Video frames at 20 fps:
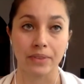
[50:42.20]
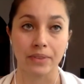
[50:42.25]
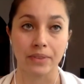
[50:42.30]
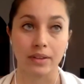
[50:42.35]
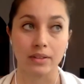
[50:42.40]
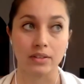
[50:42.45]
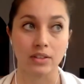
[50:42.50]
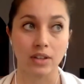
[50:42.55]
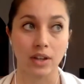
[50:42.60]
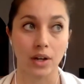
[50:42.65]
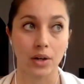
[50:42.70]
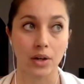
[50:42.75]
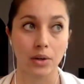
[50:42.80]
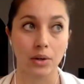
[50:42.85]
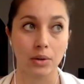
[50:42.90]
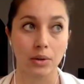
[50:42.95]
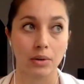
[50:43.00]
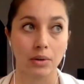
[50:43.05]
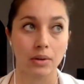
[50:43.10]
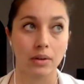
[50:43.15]

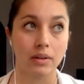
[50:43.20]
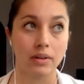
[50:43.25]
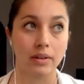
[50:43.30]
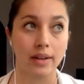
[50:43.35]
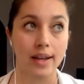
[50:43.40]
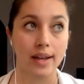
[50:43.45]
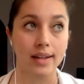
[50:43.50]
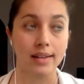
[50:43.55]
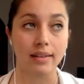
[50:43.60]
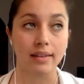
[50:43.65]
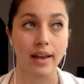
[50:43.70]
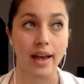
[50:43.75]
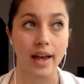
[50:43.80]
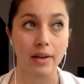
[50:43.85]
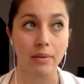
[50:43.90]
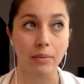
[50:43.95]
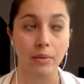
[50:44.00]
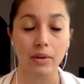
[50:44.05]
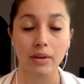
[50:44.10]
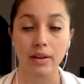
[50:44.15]
So that
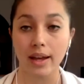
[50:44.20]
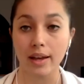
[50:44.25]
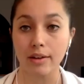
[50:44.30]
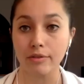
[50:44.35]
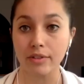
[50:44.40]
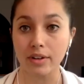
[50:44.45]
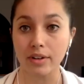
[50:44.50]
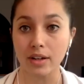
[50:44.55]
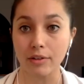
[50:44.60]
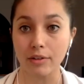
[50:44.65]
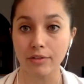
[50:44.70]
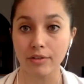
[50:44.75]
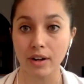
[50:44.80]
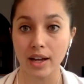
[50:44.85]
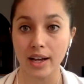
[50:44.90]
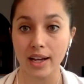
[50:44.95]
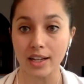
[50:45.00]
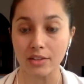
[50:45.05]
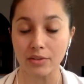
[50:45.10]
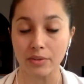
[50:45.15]
I would have enough
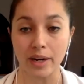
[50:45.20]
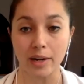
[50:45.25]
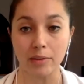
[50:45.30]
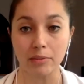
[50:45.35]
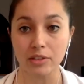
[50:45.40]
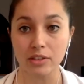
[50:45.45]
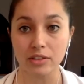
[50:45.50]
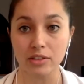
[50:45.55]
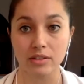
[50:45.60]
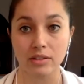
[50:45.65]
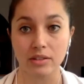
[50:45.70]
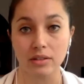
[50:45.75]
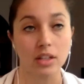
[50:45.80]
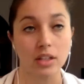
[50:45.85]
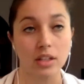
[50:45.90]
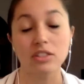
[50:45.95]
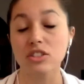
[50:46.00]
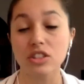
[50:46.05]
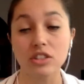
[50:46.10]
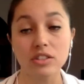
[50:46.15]
clients where I'm just
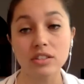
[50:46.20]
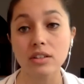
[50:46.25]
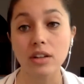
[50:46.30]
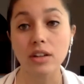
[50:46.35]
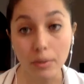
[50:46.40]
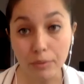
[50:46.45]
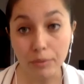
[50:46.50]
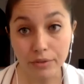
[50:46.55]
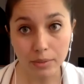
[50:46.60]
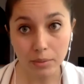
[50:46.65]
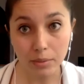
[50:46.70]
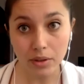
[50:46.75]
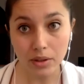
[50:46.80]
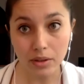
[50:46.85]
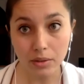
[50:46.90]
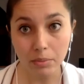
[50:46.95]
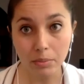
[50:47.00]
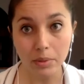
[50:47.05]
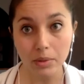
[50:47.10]
not just comfortable,